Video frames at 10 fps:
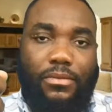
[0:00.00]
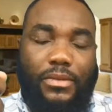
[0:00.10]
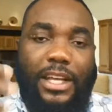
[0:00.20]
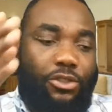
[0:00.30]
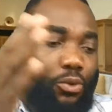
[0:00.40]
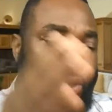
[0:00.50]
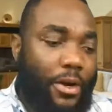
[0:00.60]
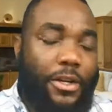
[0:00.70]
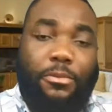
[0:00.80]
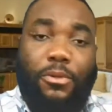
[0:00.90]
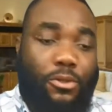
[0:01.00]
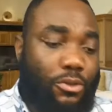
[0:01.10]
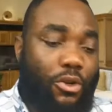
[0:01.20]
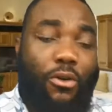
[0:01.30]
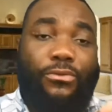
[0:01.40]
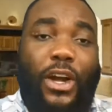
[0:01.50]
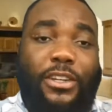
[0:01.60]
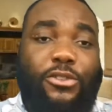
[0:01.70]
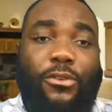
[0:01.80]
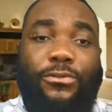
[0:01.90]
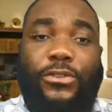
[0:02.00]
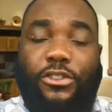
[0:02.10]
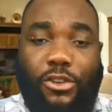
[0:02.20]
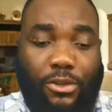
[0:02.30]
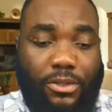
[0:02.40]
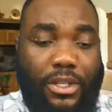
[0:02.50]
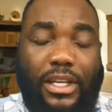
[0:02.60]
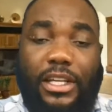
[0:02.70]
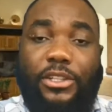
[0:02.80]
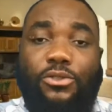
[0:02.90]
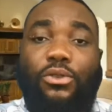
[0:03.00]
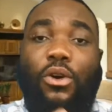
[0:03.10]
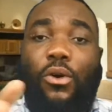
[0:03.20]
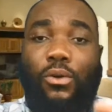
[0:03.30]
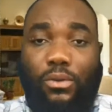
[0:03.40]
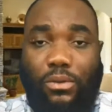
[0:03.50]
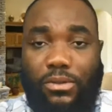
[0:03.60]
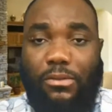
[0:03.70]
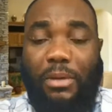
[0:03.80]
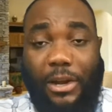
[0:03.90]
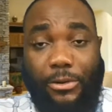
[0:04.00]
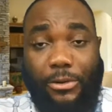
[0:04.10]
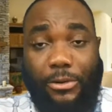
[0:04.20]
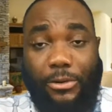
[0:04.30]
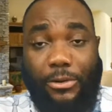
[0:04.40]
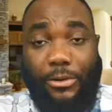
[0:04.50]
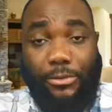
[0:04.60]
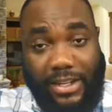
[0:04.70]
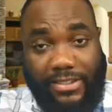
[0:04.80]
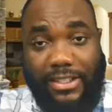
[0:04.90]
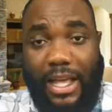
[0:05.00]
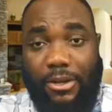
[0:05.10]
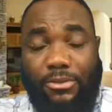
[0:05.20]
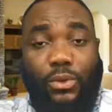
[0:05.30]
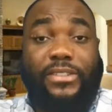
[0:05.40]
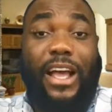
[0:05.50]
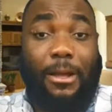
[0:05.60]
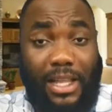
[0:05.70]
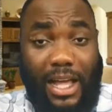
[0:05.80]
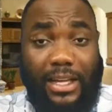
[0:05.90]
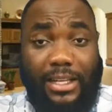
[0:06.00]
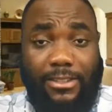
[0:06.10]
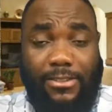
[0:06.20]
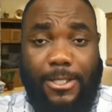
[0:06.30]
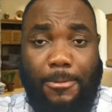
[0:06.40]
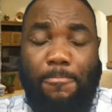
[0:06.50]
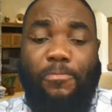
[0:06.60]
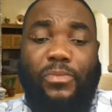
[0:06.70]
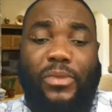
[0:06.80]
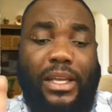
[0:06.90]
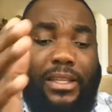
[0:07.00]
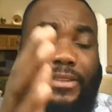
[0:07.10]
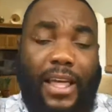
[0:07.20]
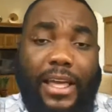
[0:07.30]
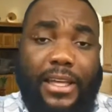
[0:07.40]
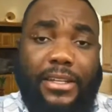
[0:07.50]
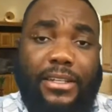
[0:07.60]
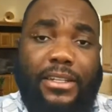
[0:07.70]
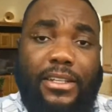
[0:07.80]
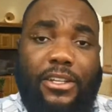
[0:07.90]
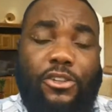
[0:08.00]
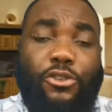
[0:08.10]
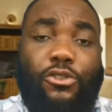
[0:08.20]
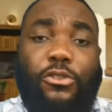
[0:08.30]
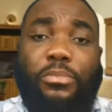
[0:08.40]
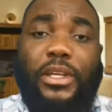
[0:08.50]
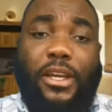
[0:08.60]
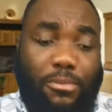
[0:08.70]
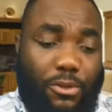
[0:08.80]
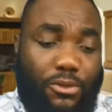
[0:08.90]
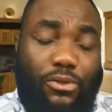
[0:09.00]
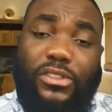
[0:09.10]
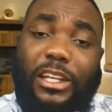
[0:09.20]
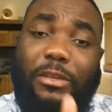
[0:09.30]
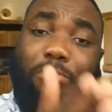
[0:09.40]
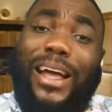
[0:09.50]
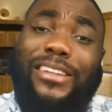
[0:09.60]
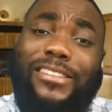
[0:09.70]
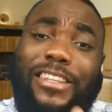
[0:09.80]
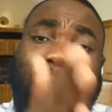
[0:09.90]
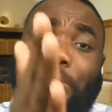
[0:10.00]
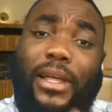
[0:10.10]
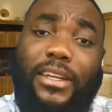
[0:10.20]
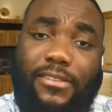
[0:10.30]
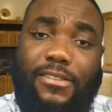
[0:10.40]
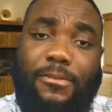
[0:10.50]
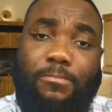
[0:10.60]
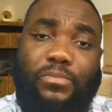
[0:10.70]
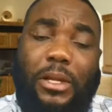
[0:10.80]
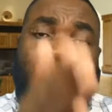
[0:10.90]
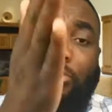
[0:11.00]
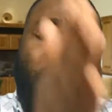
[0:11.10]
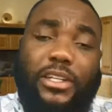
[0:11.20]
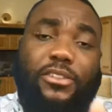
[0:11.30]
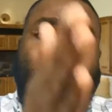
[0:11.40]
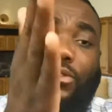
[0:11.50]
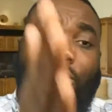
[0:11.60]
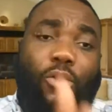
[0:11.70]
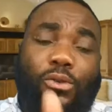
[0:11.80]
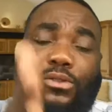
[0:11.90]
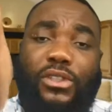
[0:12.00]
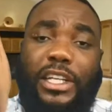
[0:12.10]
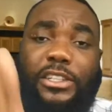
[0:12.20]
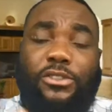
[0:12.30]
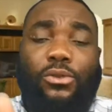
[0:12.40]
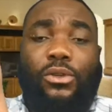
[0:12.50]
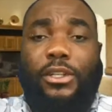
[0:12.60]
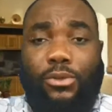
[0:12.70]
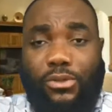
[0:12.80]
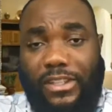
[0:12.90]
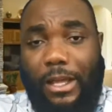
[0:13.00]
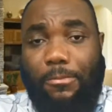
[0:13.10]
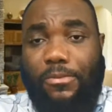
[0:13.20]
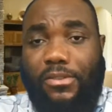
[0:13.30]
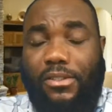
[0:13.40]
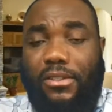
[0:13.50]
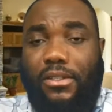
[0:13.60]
and you are able to convert your vision into goals by writing them down with timelines, then you should be able to set plans in place, break those goals into little steps,